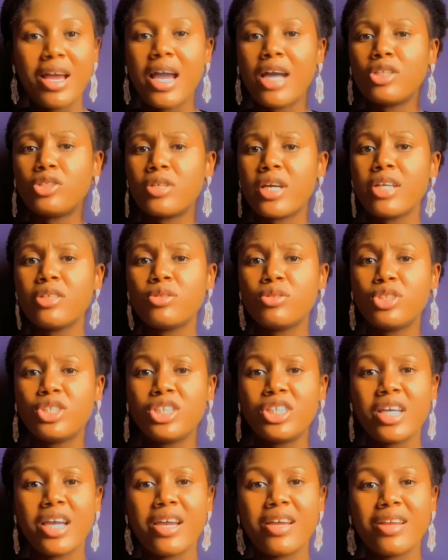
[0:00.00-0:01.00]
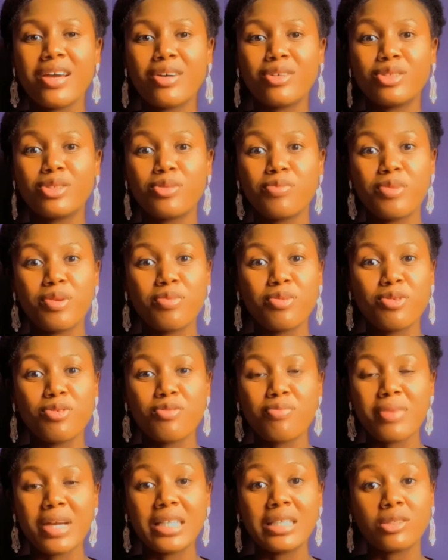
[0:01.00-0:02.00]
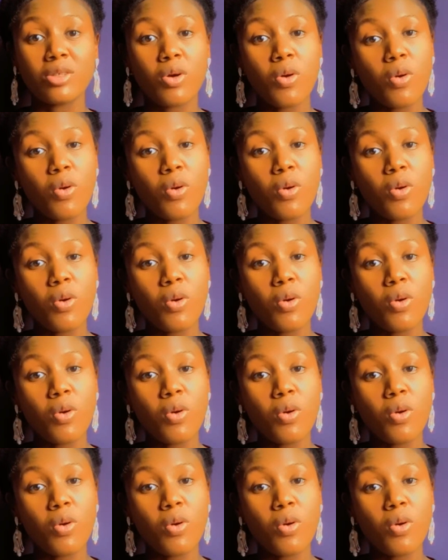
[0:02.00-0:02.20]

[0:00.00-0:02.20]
and try to share it out to people who might